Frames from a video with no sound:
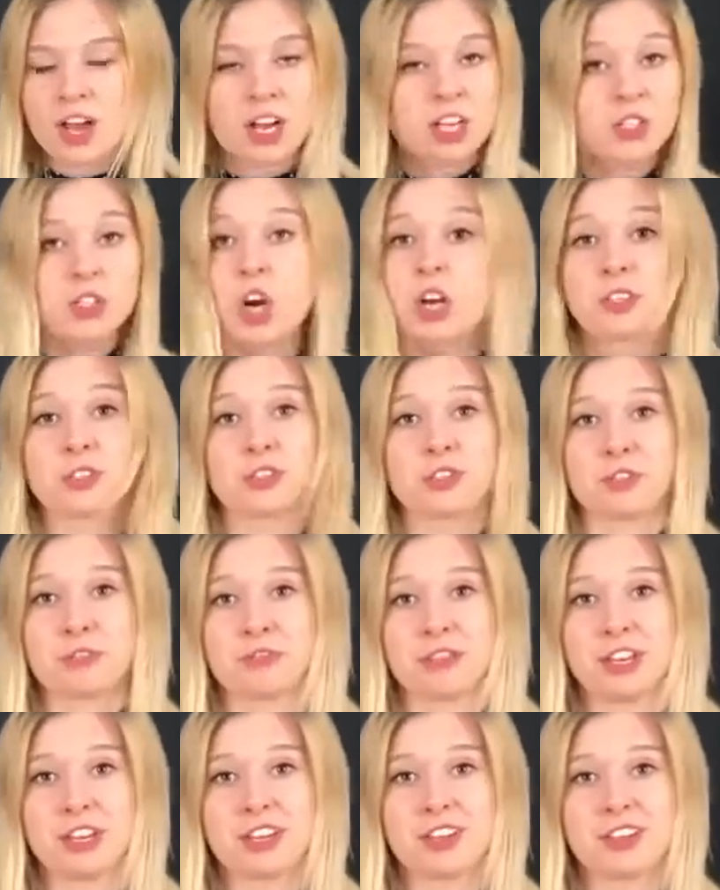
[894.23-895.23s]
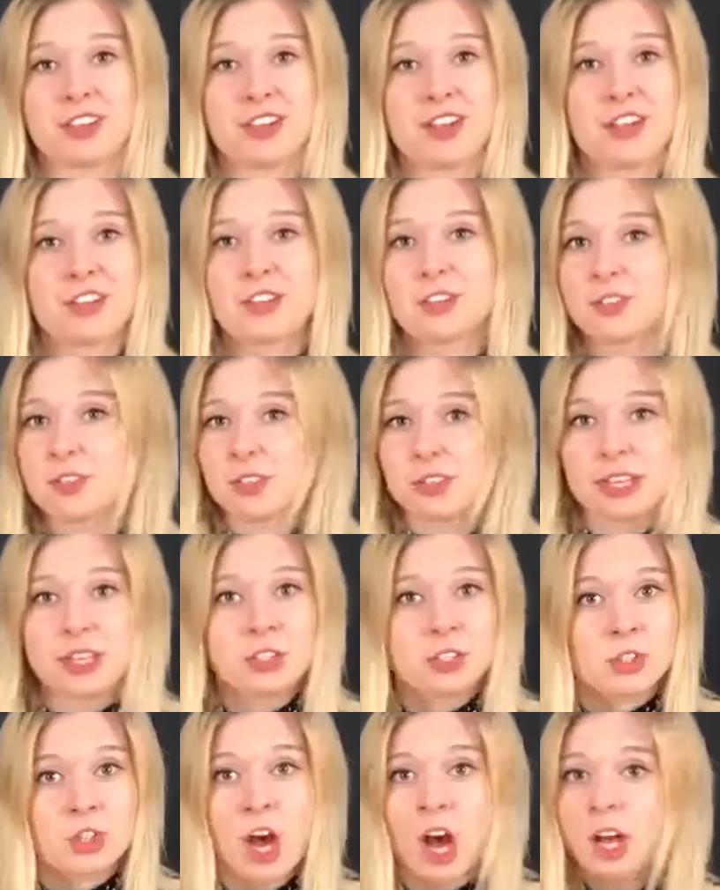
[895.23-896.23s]
a catastrophe. This is
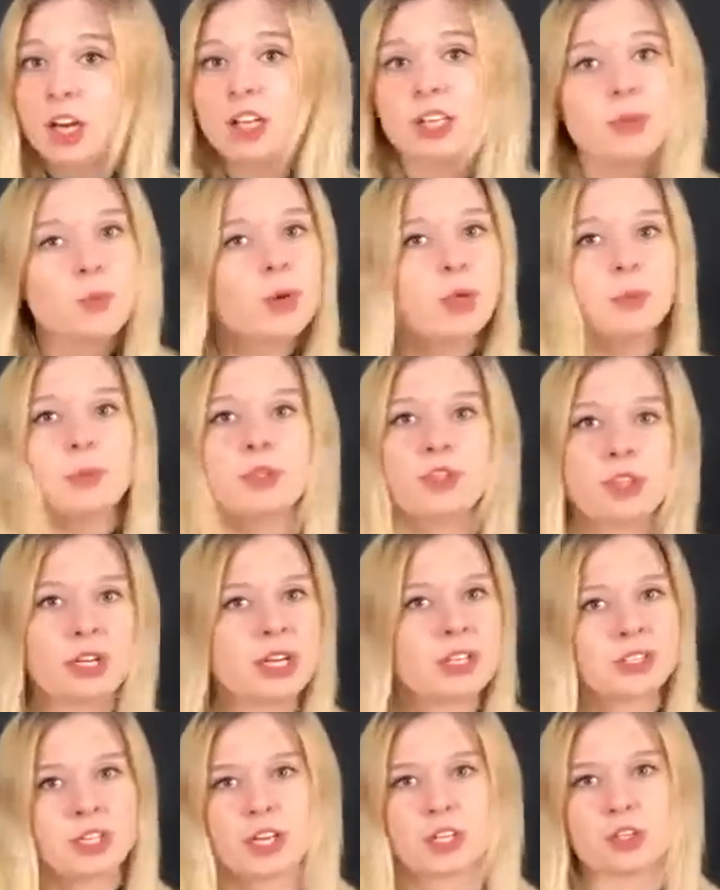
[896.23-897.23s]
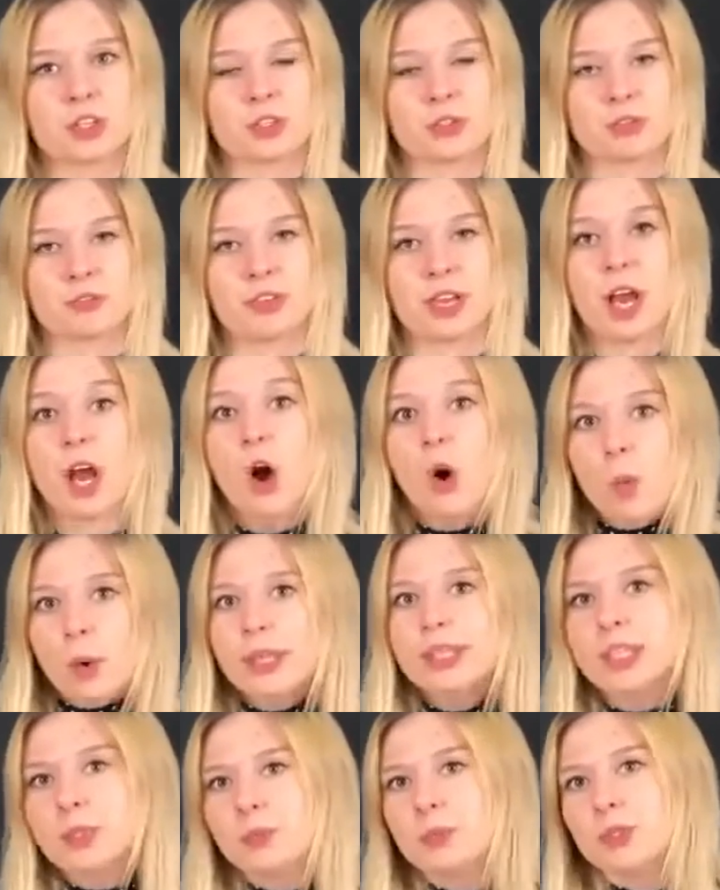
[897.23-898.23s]
like totally what we drink is a catastrophe.
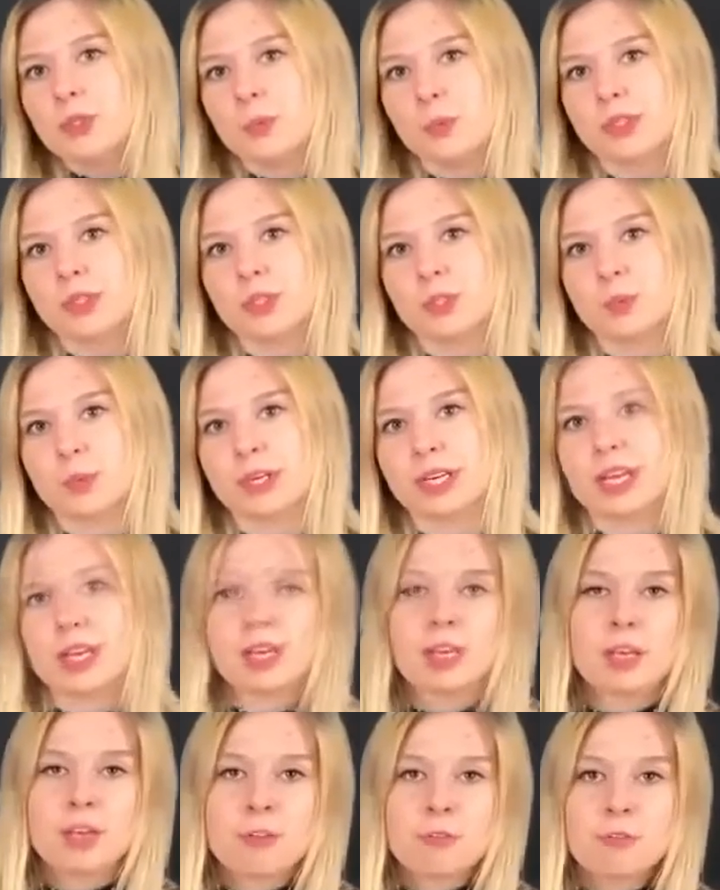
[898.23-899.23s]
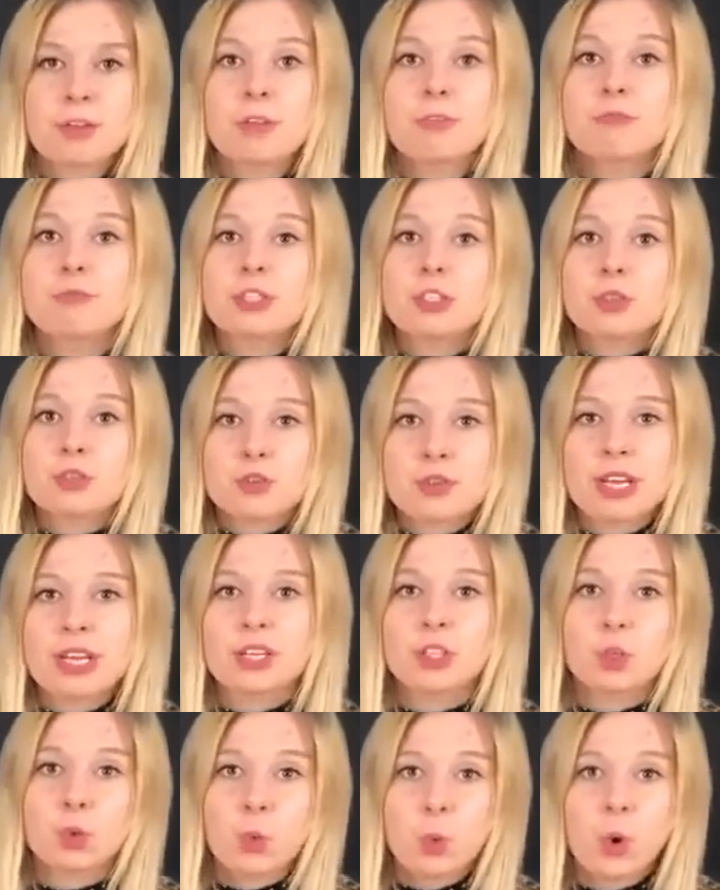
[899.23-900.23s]
What can we do with this one? If we
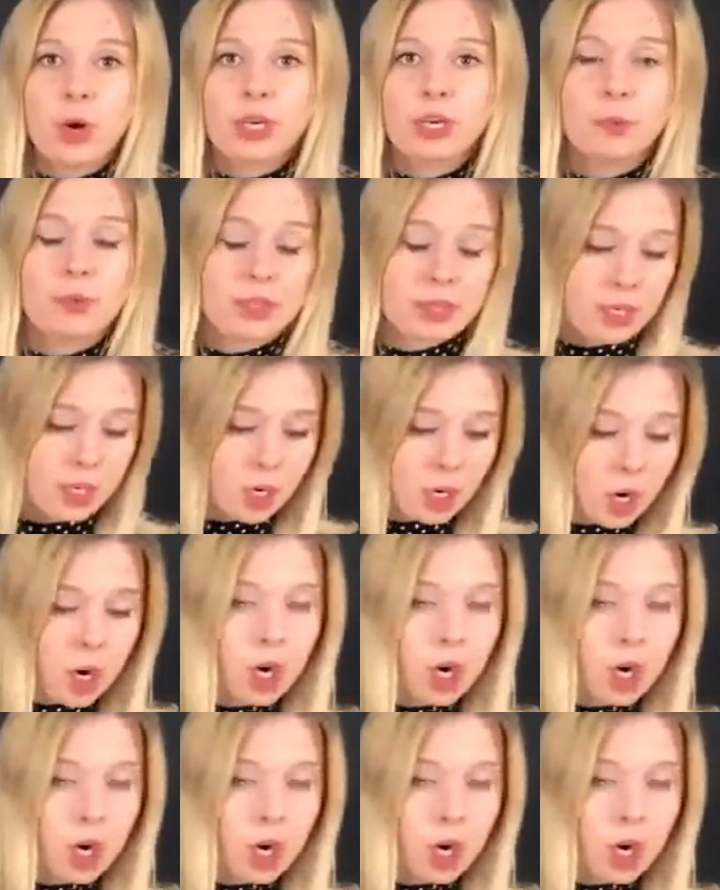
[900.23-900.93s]
drink the water with the